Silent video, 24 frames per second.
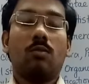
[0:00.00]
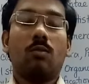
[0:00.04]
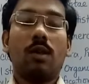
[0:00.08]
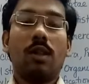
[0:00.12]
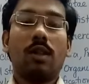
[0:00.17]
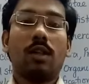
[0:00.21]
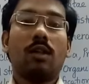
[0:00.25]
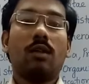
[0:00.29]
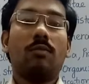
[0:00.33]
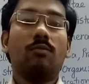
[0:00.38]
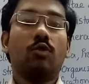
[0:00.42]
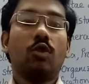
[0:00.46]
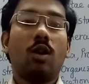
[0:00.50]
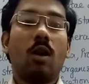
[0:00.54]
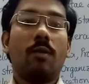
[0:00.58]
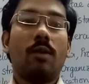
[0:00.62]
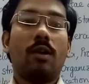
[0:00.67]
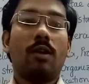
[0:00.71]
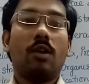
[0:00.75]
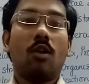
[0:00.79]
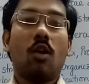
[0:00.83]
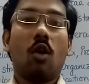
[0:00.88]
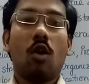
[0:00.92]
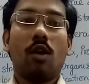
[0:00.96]
welcome to
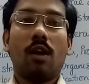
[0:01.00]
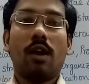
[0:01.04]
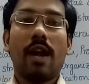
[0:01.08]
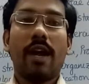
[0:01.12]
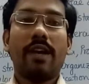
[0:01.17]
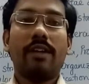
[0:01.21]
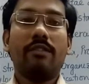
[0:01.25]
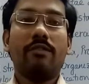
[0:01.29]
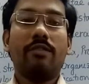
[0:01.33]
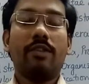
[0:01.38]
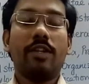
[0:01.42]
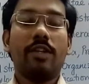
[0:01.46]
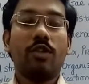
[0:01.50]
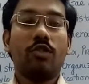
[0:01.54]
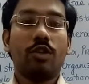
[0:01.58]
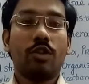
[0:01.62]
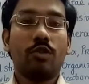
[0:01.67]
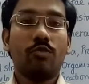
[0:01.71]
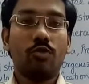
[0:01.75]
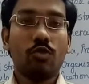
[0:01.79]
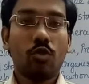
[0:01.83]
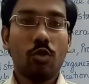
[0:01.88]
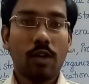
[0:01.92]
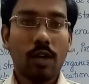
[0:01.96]
our online video
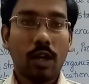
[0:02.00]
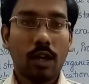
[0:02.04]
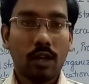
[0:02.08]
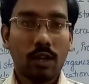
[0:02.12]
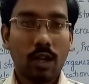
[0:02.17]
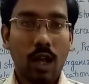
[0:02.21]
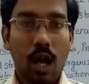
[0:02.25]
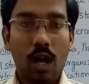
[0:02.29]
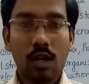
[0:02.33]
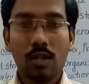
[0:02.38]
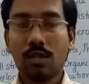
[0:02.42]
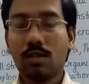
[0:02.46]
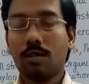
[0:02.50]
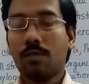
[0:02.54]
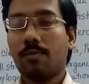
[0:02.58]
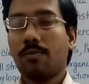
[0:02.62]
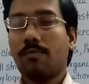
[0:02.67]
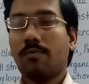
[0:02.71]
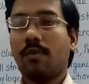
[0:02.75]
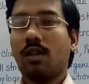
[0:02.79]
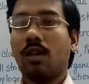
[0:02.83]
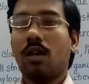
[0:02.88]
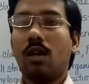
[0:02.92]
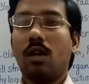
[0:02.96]
tutorial
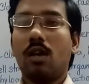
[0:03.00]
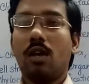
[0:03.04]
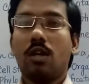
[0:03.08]
class.